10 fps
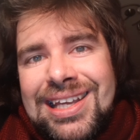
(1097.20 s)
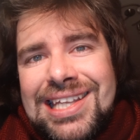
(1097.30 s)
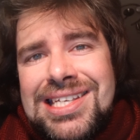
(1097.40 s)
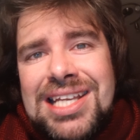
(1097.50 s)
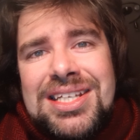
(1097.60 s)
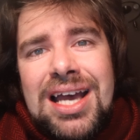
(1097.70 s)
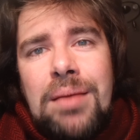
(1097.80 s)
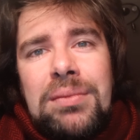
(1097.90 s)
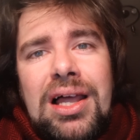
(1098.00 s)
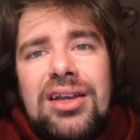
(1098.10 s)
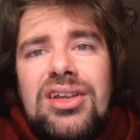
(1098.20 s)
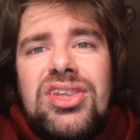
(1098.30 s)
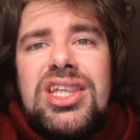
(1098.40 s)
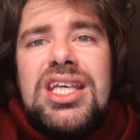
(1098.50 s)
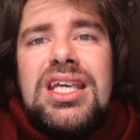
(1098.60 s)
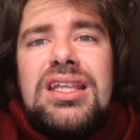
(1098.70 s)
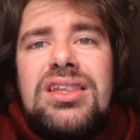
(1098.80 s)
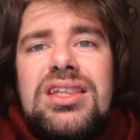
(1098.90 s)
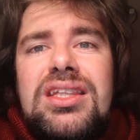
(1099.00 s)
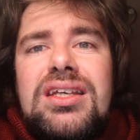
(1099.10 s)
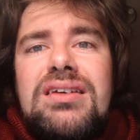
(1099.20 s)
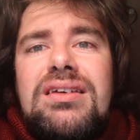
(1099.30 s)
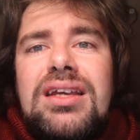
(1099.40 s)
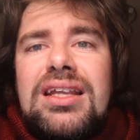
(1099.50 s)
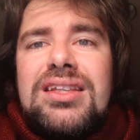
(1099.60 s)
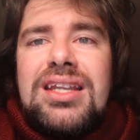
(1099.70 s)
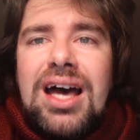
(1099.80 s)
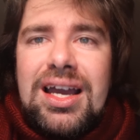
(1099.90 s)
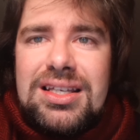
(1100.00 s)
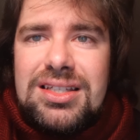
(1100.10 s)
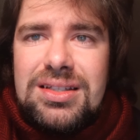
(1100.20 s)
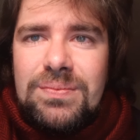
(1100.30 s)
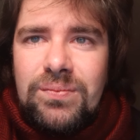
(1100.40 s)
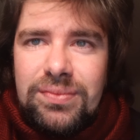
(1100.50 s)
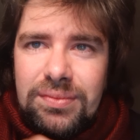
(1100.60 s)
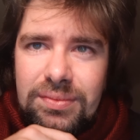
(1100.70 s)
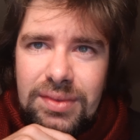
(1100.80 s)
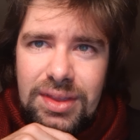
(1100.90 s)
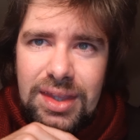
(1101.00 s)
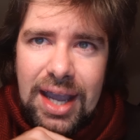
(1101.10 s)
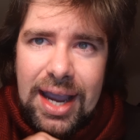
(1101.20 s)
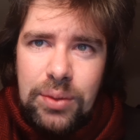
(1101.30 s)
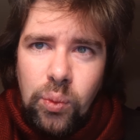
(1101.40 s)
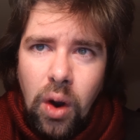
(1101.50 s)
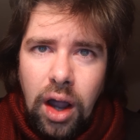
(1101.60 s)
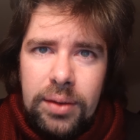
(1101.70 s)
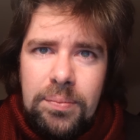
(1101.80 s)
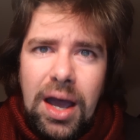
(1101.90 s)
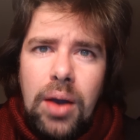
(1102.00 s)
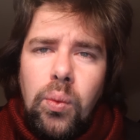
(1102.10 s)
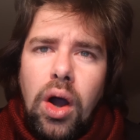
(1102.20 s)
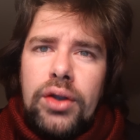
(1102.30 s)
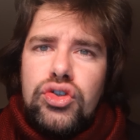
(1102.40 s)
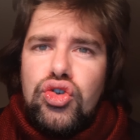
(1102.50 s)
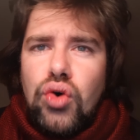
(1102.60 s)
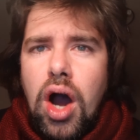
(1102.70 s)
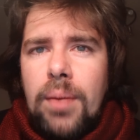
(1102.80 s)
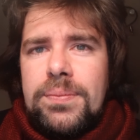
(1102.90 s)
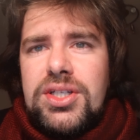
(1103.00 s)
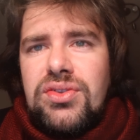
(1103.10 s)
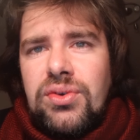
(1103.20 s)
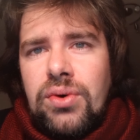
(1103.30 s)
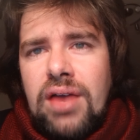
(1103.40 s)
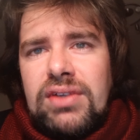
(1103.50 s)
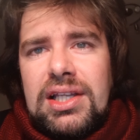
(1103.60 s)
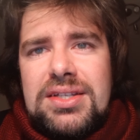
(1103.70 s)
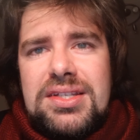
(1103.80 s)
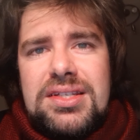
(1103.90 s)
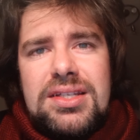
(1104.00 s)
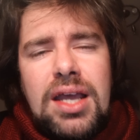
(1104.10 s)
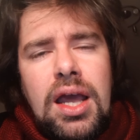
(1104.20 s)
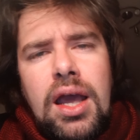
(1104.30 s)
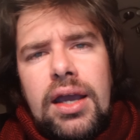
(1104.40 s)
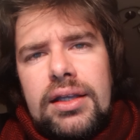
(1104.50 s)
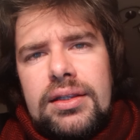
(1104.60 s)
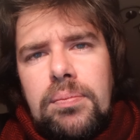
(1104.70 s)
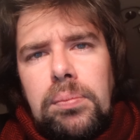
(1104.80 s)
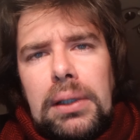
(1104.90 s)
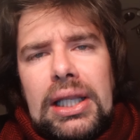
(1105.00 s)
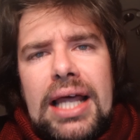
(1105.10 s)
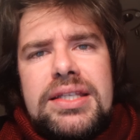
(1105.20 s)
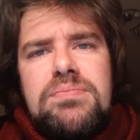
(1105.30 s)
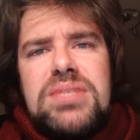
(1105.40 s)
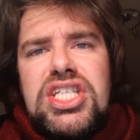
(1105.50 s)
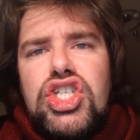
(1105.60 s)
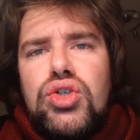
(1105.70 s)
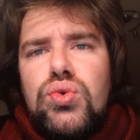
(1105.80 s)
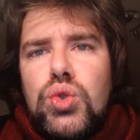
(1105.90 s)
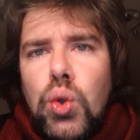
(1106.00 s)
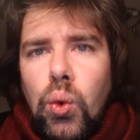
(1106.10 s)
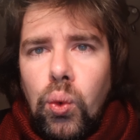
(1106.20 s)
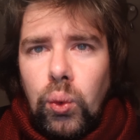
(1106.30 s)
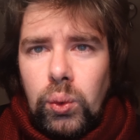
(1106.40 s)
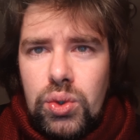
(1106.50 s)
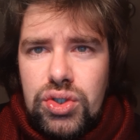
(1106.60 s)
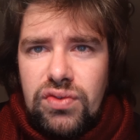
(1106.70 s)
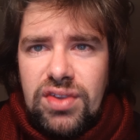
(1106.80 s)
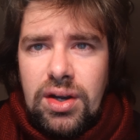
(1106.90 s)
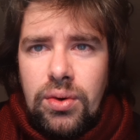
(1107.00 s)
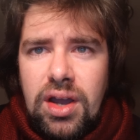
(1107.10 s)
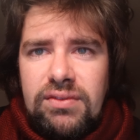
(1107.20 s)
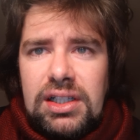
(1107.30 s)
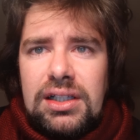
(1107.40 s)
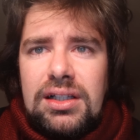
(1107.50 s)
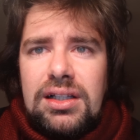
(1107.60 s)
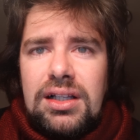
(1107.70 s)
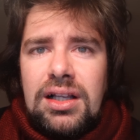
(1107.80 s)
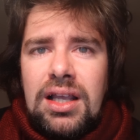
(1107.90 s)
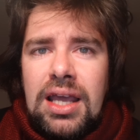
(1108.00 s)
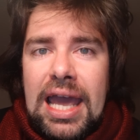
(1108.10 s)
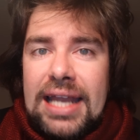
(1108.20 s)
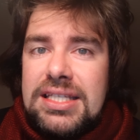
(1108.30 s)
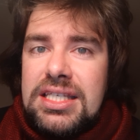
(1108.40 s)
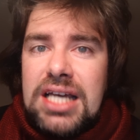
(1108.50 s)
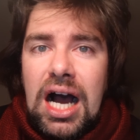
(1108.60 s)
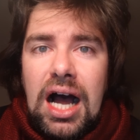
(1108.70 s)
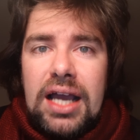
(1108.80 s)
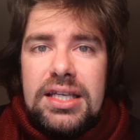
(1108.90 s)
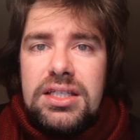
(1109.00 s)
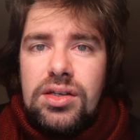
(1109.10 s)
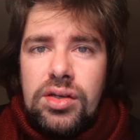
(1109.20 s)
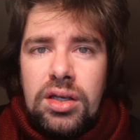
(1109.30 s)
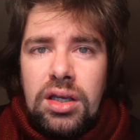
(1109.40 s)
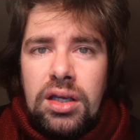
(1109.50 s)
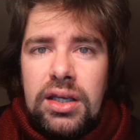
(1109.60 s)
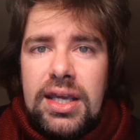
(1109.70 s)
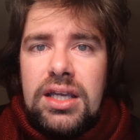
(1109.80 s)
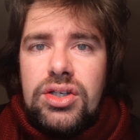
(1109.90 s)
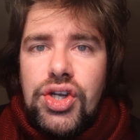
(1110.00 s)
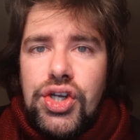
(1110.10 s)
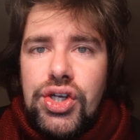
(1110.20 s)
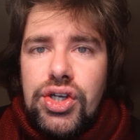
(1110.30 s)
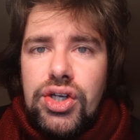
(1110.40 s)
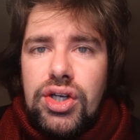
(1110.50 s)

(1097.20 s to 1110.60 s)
He had come like a thief in the night, and one by one dropped the revellers in the blood bedewed halls of their revel, and died each